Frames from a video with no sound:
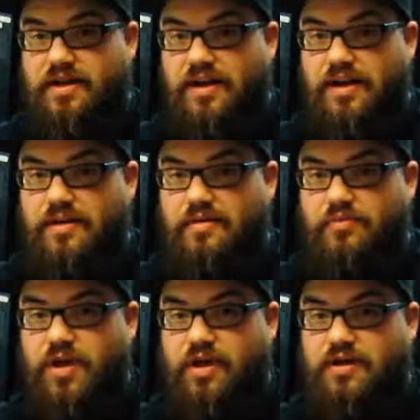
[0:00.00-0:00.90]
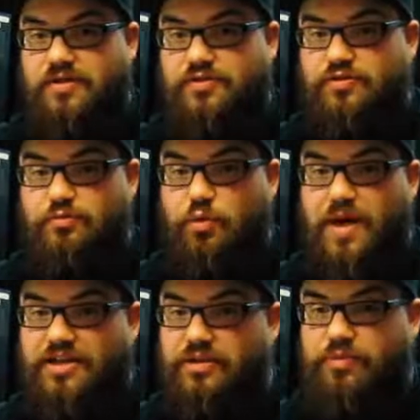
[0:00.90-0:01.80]
I am a super
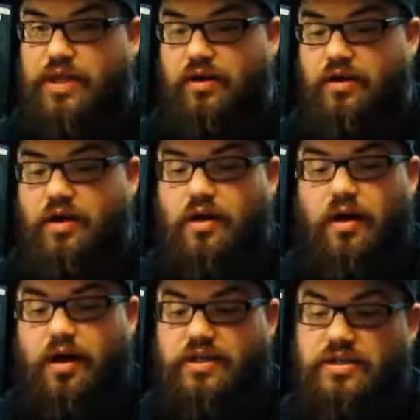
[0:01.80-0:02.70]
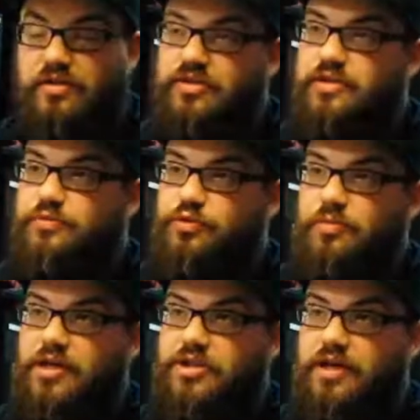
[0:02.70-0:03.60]
magic player, I challenged him to a
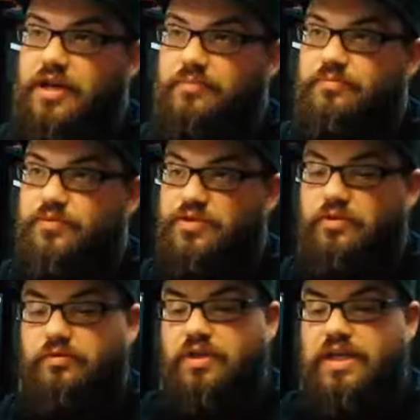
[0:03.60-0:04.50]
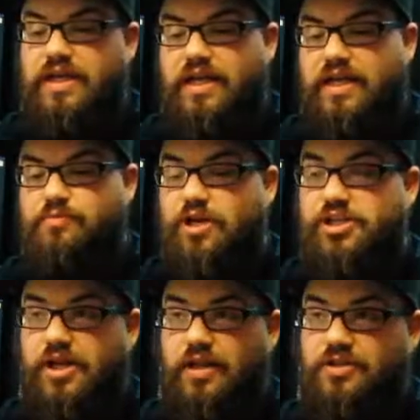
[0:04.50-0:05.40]
magic game. So in my
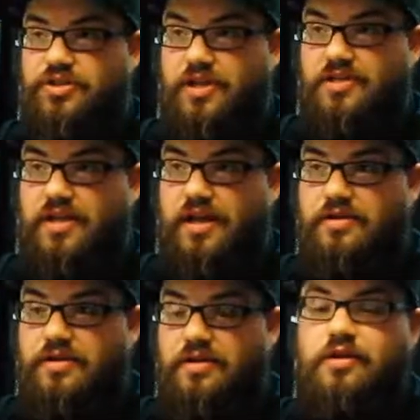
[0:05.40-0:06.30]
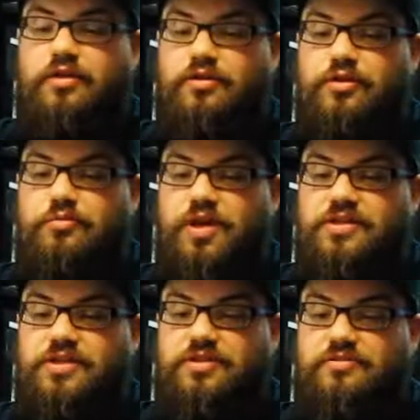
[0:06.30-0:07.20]
challenge, I said you
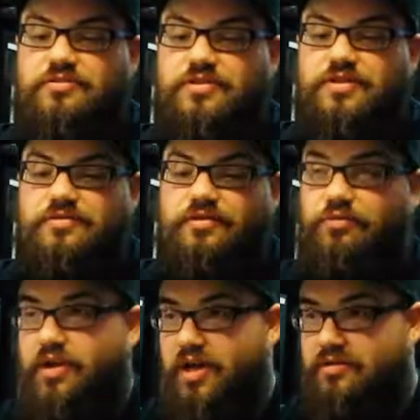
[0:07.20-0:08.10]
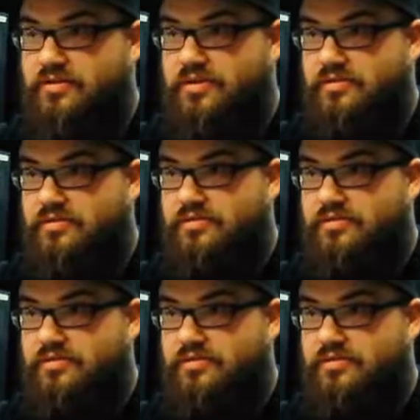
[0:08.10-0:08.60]
must use 3 colors.